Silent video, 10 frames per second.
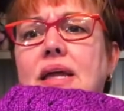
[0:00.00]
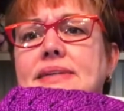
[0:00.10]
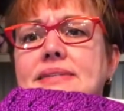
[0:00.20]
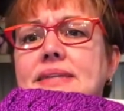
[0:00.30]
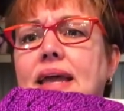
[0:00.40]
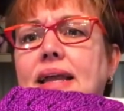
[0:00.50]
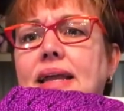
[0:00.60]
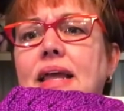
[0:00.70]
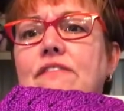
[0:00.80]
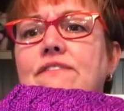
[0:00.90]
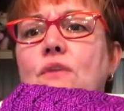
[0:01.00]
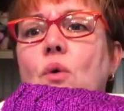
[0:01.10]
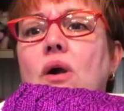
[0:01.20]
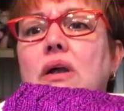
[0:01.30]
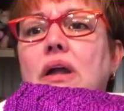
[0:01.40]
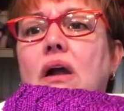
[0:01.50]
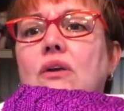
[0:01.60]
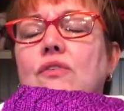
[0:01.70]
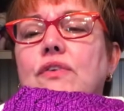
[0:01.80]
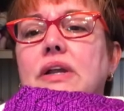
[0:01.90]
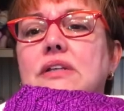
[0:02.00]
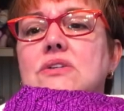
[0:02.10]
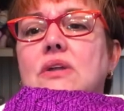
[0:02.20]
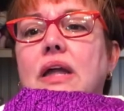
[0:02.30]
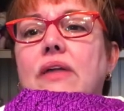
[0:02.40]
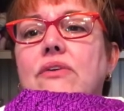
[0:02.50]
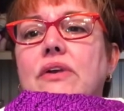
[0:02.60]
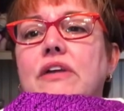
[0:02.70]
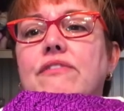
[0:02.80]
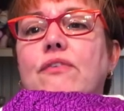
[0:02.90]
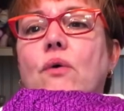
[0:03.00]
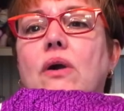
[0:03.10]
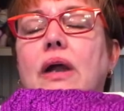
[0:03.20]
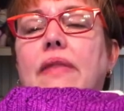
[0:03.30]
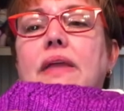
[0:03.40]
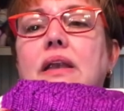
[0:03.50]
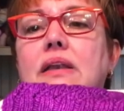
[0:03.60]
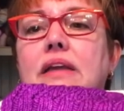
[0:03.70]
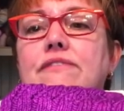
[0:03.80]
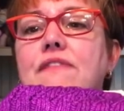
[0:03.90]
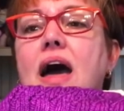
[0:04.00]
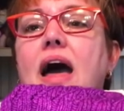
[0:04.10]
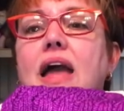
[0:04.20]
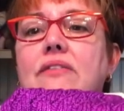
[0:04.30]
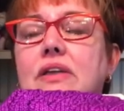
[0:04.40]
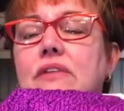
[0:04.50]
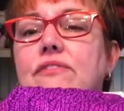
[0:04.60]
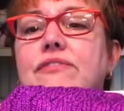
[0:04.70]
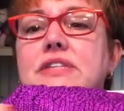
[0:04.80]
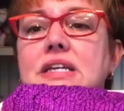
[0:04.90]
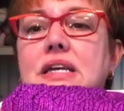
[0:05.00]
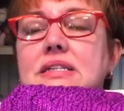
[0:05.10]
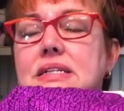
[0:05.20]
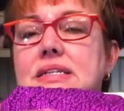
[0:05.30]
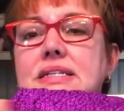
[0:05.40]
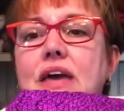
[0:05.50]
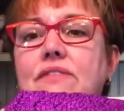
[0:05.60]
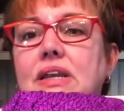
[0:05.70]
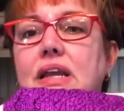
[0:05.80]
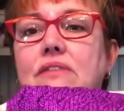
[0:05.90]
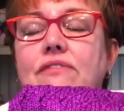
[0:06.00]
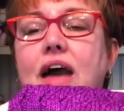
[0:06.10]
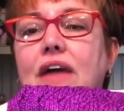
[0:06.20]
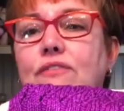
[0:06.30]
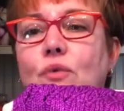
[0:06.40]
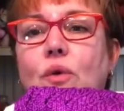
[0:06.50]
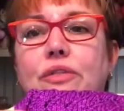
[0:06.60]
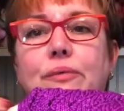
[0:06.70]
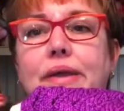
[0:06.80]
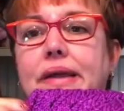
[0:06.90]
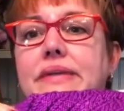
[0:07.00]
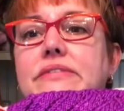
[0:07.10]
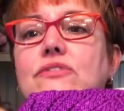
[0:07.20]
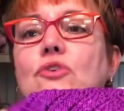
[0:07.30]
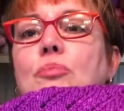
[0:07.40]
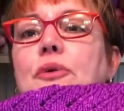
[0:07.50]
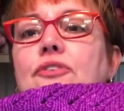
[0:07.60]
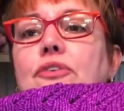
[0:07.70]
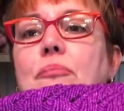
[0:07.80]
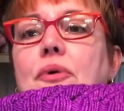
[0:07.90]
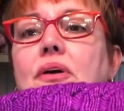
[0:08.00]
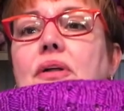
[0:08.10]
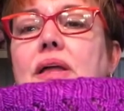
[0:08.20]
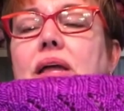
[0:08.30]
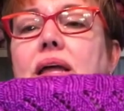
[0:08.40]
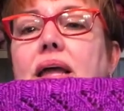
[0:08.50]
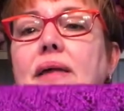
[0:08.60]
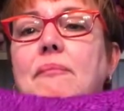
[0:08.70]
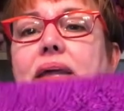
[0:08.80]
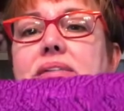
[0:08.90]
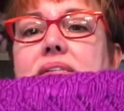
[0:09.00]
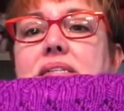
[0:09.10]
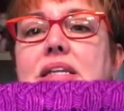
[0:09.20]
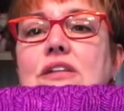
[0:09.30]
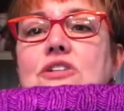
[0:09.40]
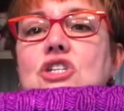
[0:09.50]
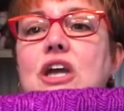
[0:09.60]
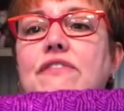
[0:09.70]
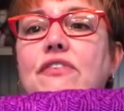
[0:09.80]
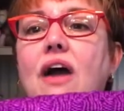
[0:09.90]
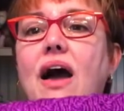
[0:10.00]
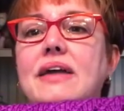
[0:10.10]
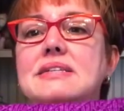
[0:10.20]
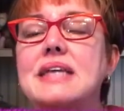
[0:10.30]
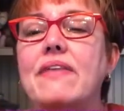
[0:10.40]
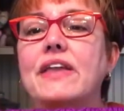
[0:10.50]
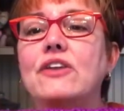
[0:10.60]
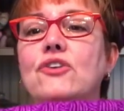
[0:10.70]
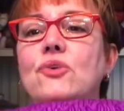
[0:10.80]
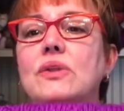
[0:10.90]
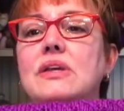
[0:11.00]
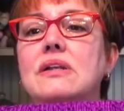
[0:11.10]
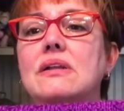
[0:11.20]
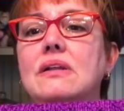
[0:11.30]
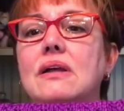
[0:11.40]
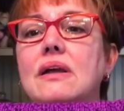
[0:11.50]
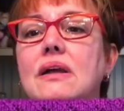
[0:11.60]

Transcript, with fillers: It's like knit 4, yarn over, knit 2 together, knit 4, and then knit 5, knit 6, knit 7, knit 5, 4, 3. It's super simple. Makes these little chevrons, and then you do a little